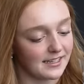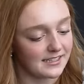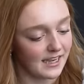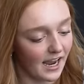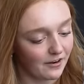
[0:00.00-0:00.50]

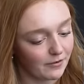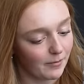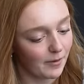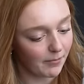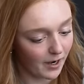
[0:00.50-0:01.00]
aside from
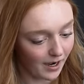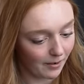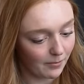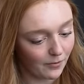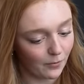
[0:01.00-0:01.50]
the
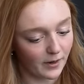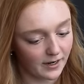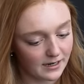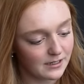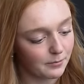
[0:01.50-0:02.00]
Bob, where
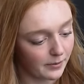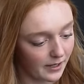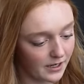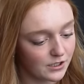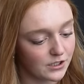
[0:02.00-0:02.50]
is a
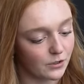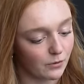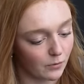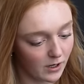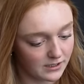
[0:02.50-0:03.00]
place you
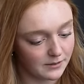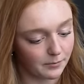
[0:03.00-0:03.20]
would want to